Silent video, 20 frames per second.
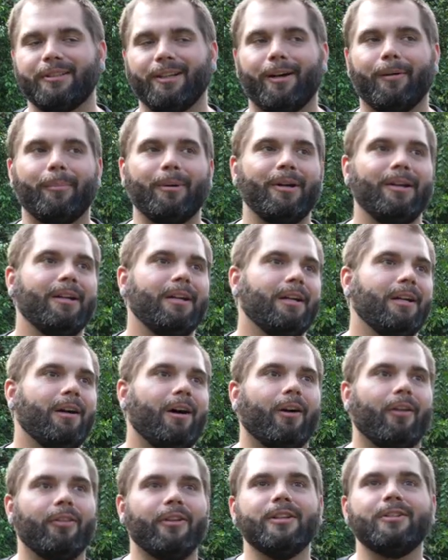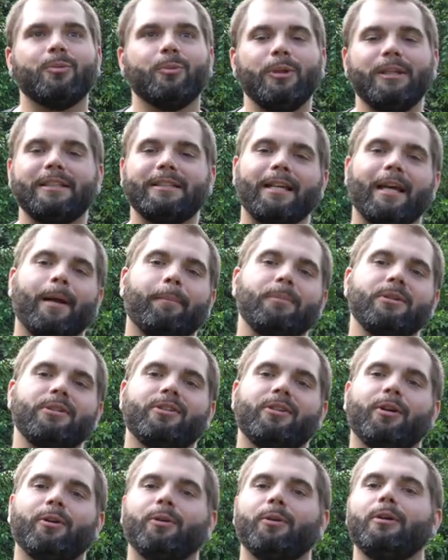Stomp. On this week's
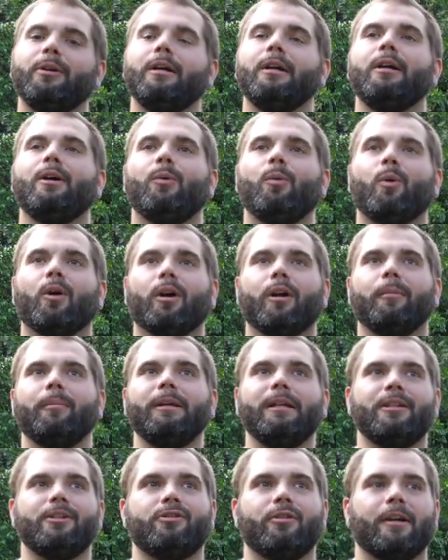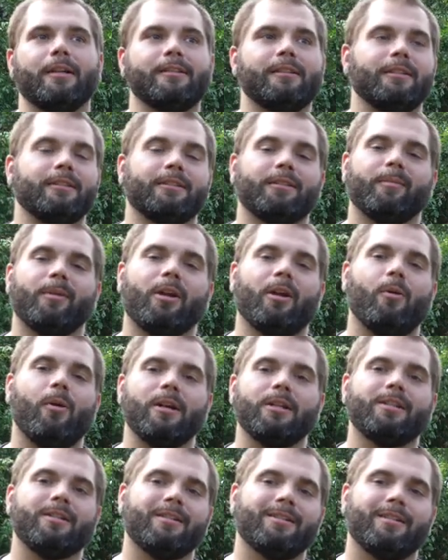episode, we're going to be addressing some of the
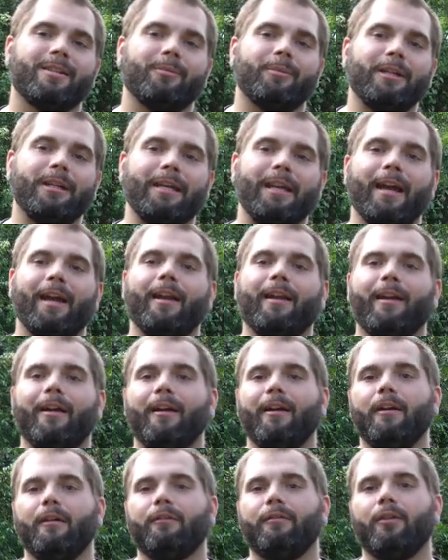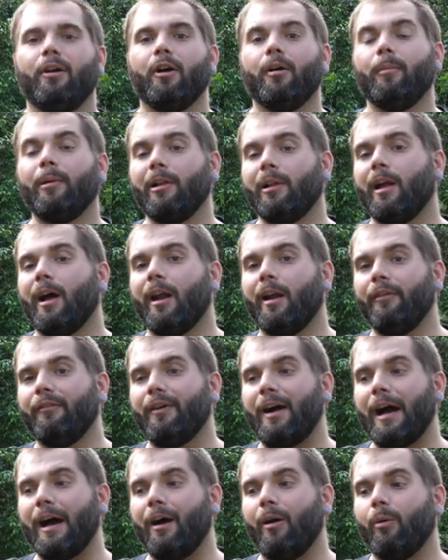questions that we get from a lot of
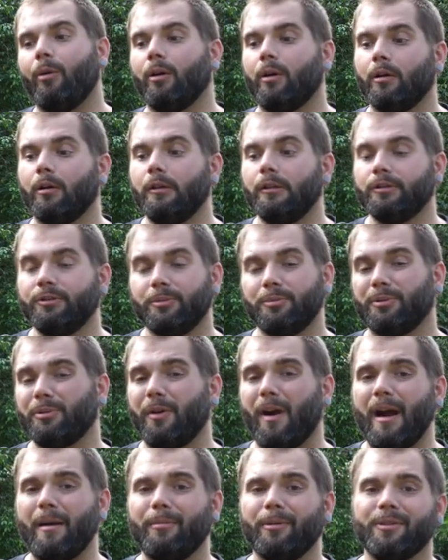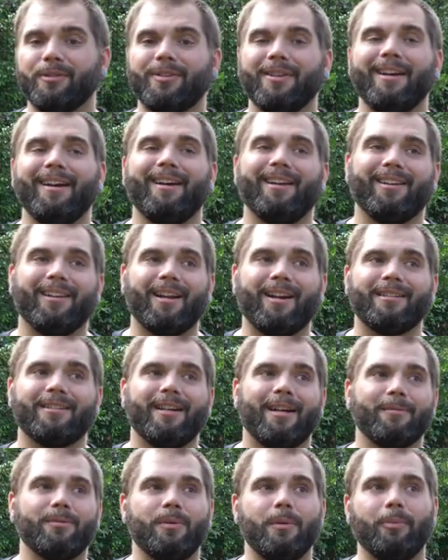our subscribers. A lot of
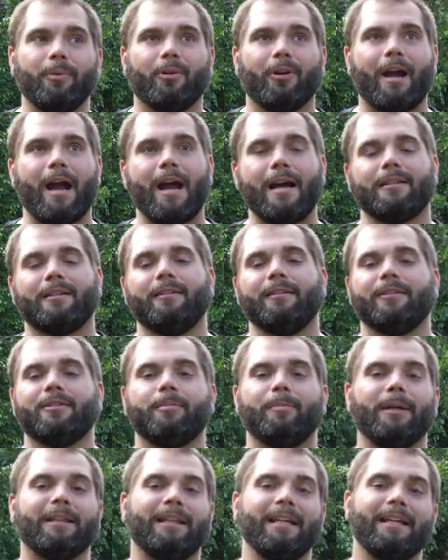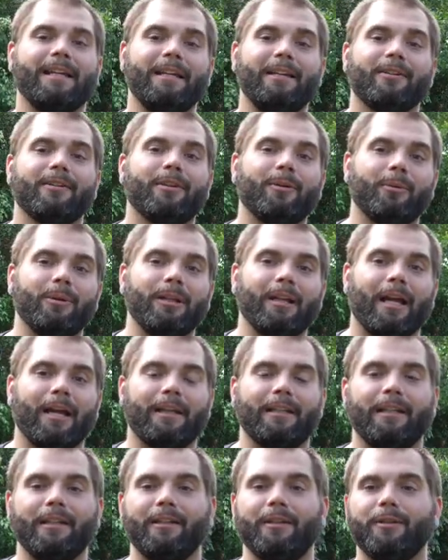times people are asking us about the gear that we
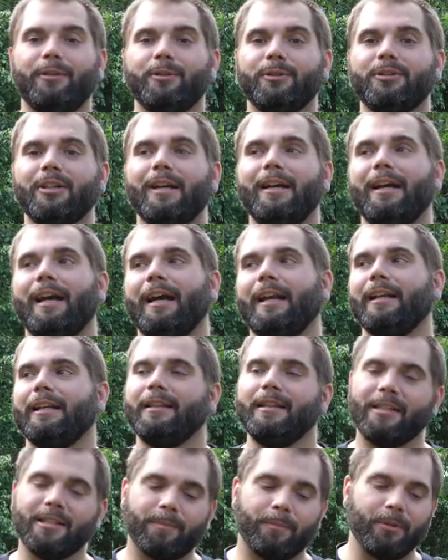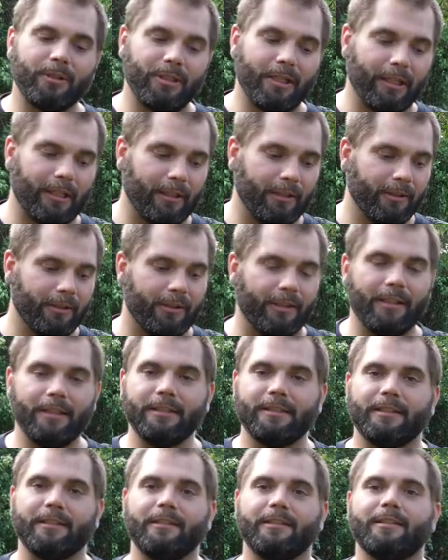like to use and in this particular
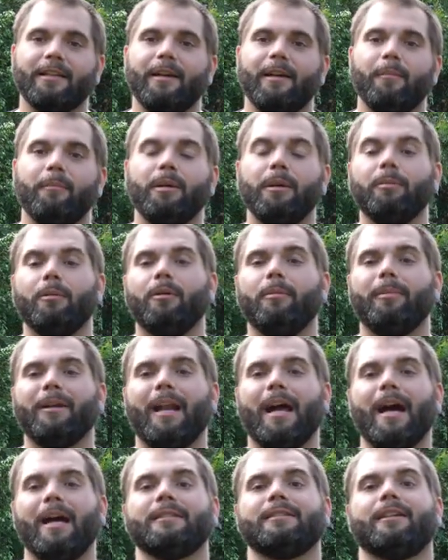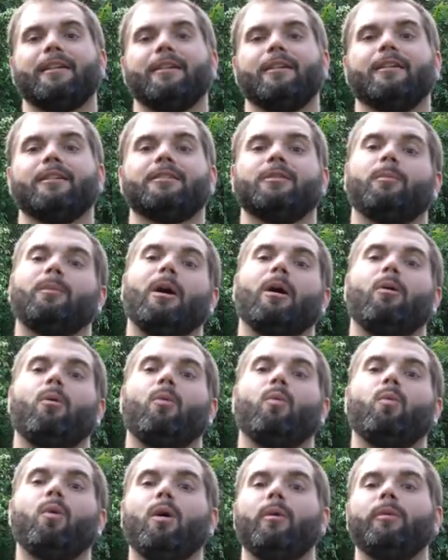instance, people have been asking us about
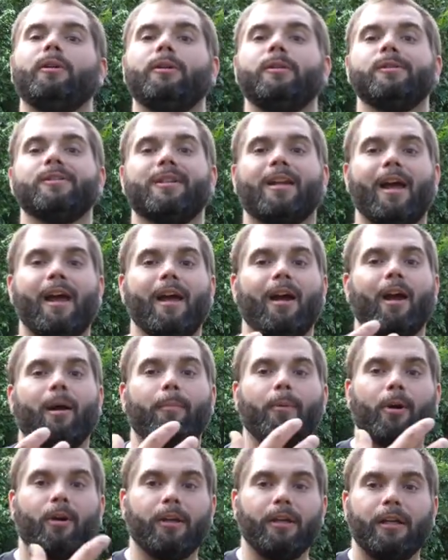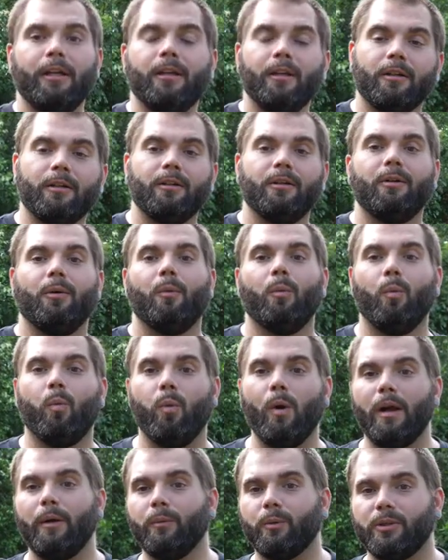what we use to hang up our gear
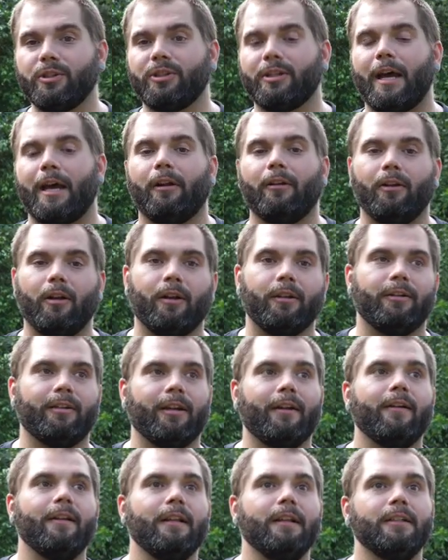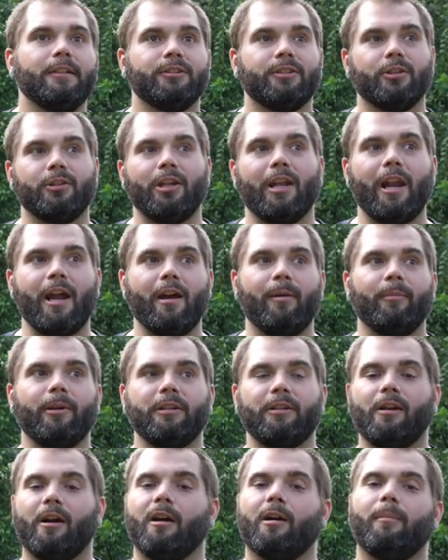when we're saddle hunting. So today I'm
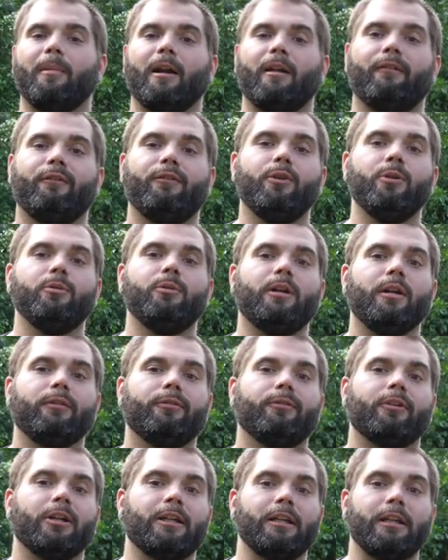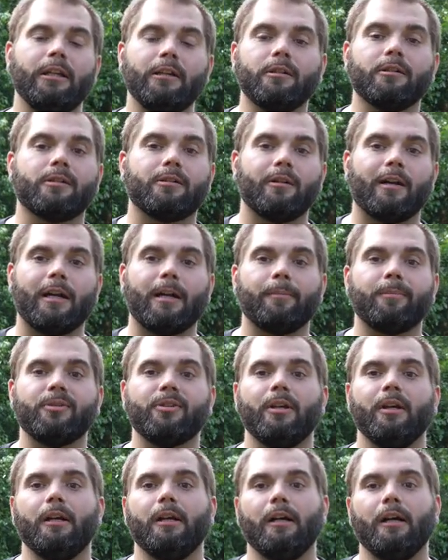going to talk about a few different gear straps
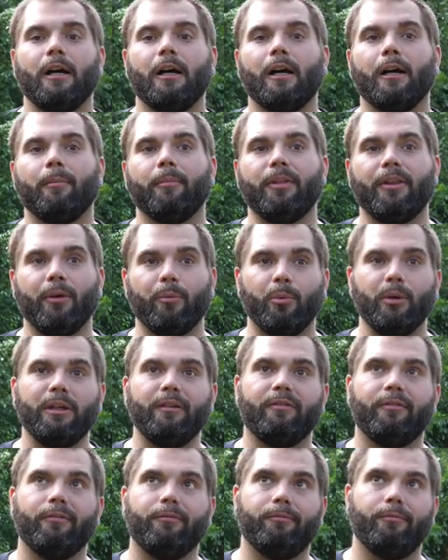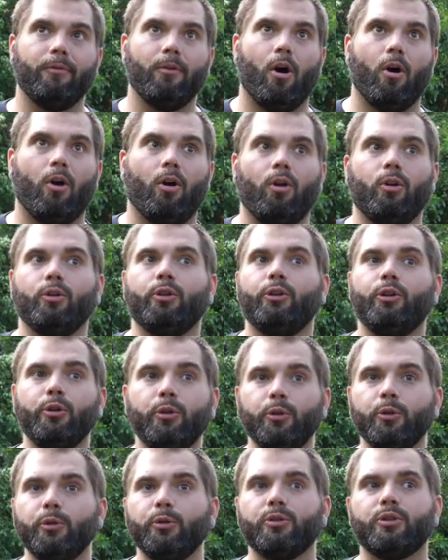um, that we've all
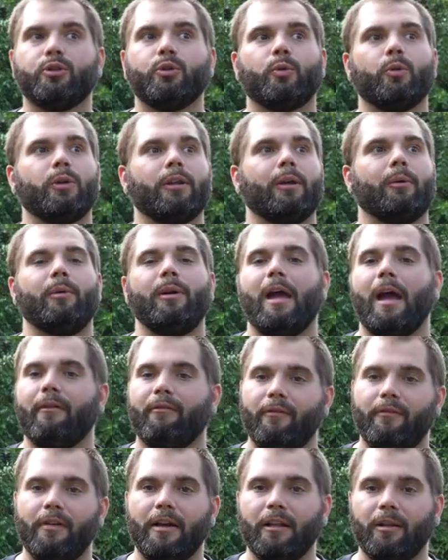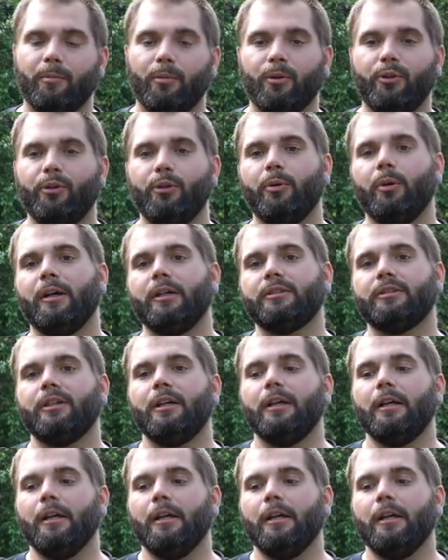used or that we have available to us.